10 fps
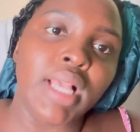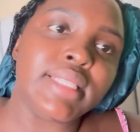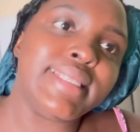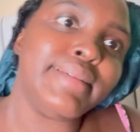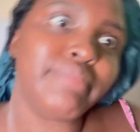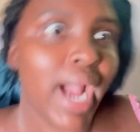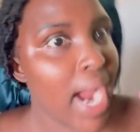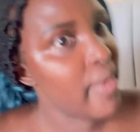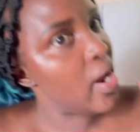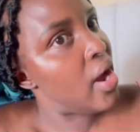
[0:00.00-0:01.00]

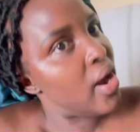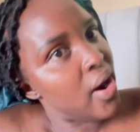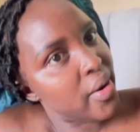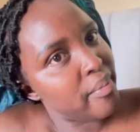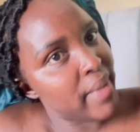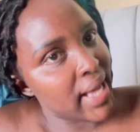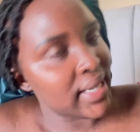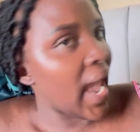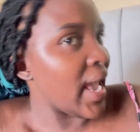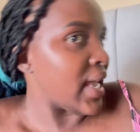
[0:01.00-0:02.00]
tomorrow or
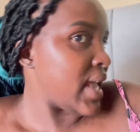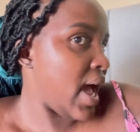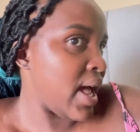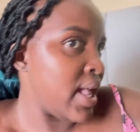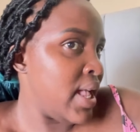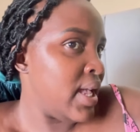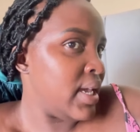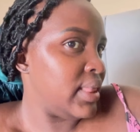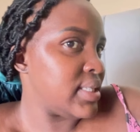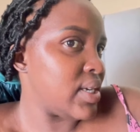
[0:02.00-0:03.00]
Monday. Yeah,
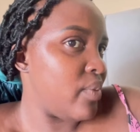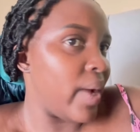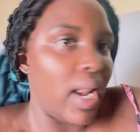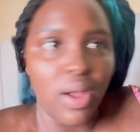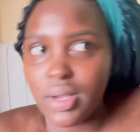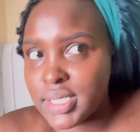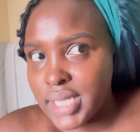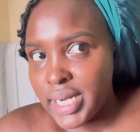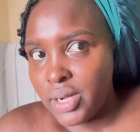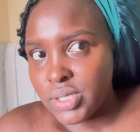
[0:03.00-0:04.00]
that's how my locks
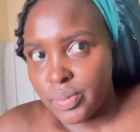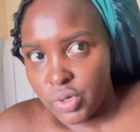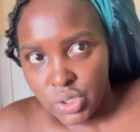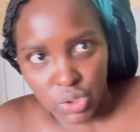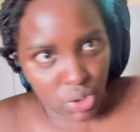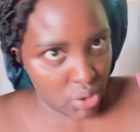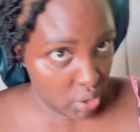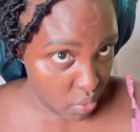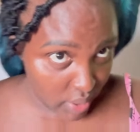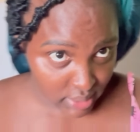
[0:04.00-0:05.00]
stand out. I'm going to show
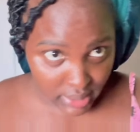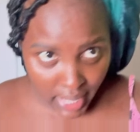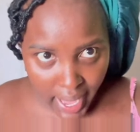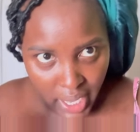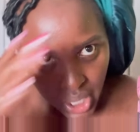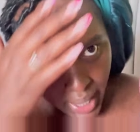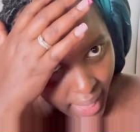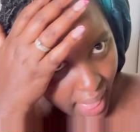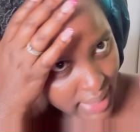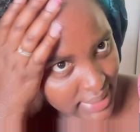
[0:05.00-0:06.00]
you once I go
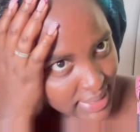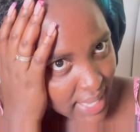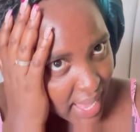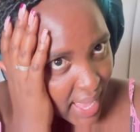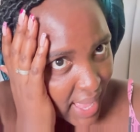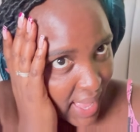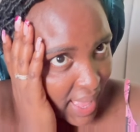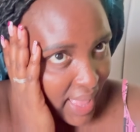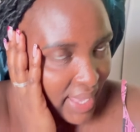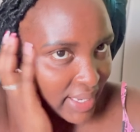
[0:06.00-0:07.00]

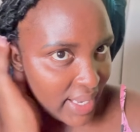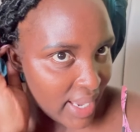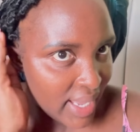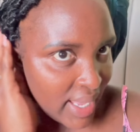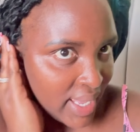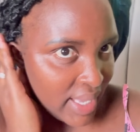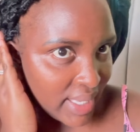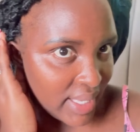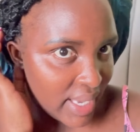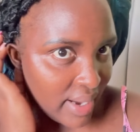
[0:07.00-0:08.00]
outside.
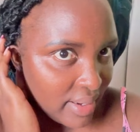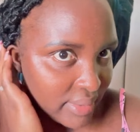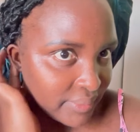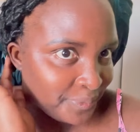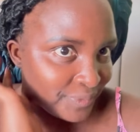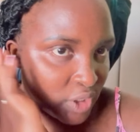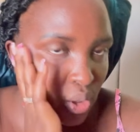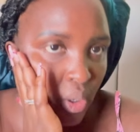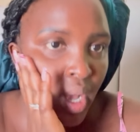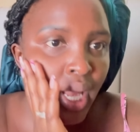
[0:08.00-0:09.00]
Yeah,
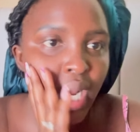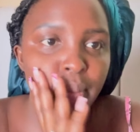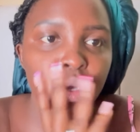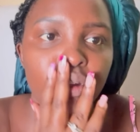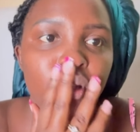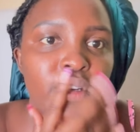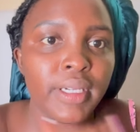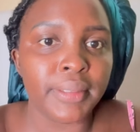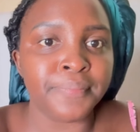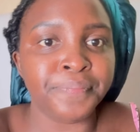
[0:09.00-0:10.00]
so let me